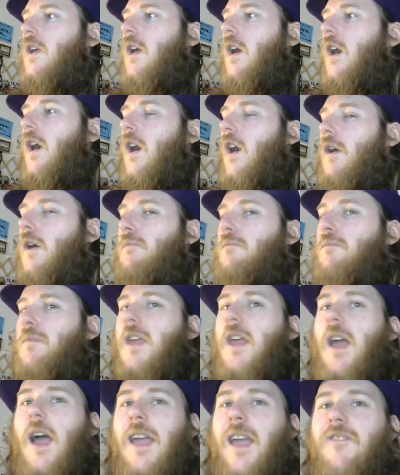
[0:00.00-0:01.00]

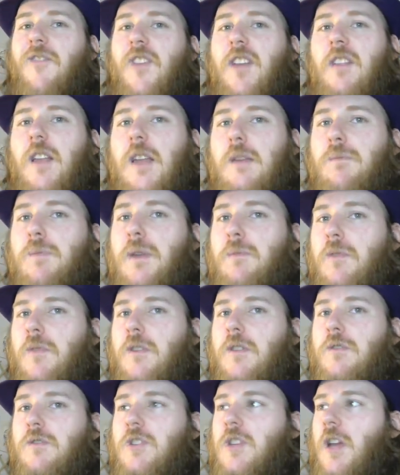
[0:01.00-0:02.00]
I feel like people
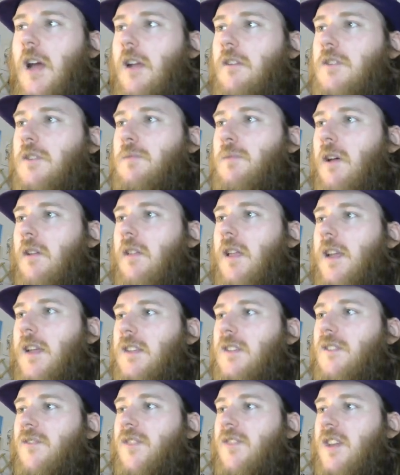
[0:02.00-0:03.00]
use Shadow Spell like
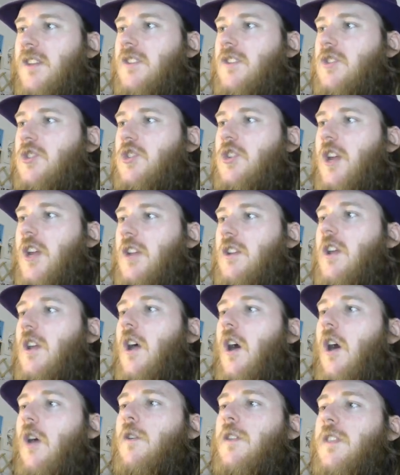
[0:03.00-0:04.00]
it's Fiendish Chain.
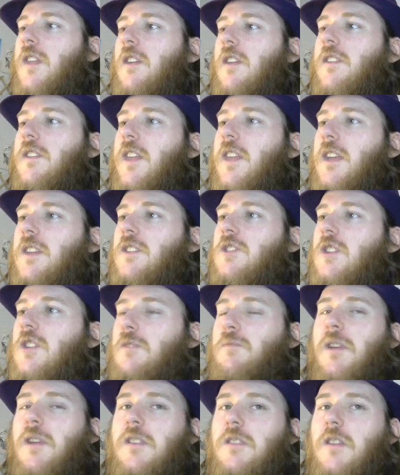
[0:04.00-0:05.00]
Oh, and the other thing is
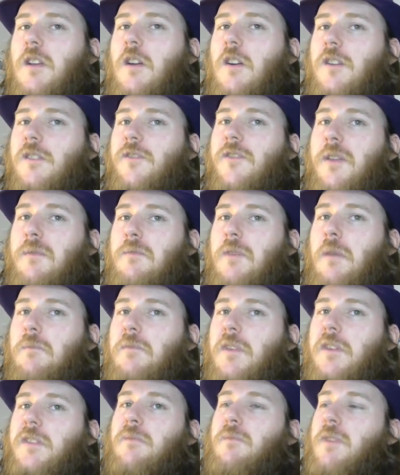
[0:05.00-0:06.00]
just because the card's flipped up
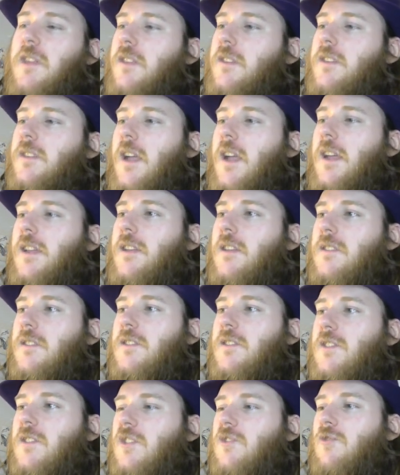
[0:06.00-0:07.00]
doesn't mean this guy
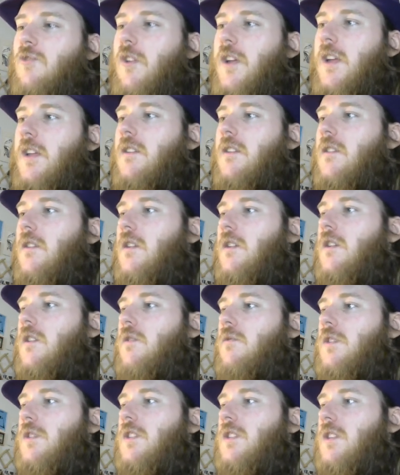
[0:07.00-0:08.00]
doesn't destroy it,
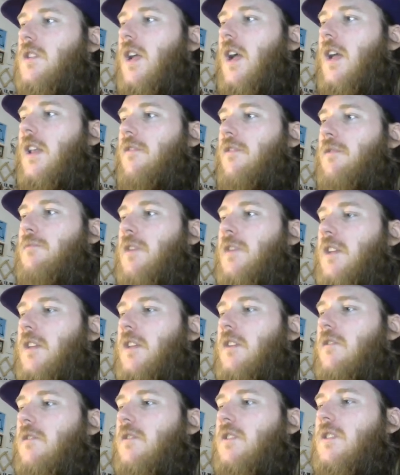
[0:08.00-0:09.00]
which is kind of a big
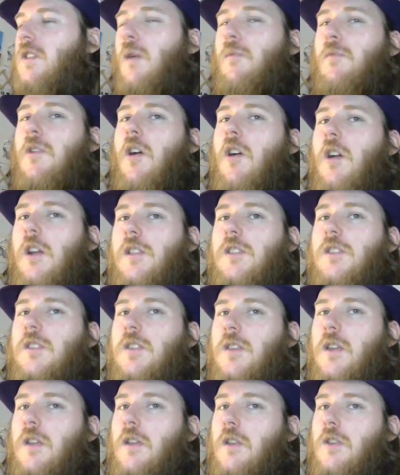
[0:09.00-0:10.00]
deal. Some cards,
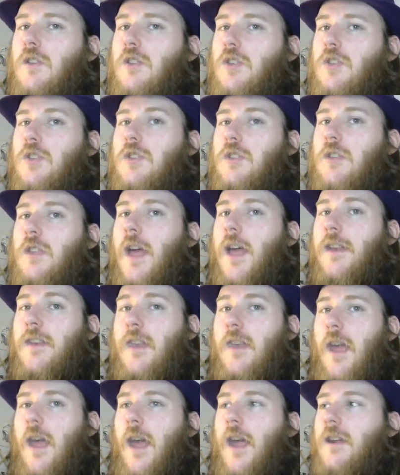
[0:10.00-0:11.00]
that
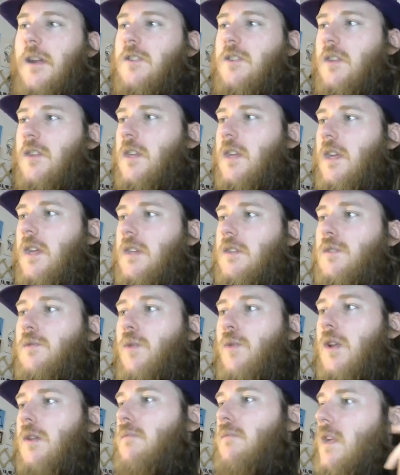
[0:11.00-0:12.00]
actually is
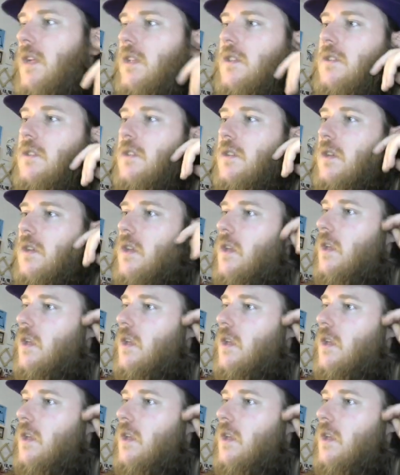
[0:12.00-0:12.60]
what it means.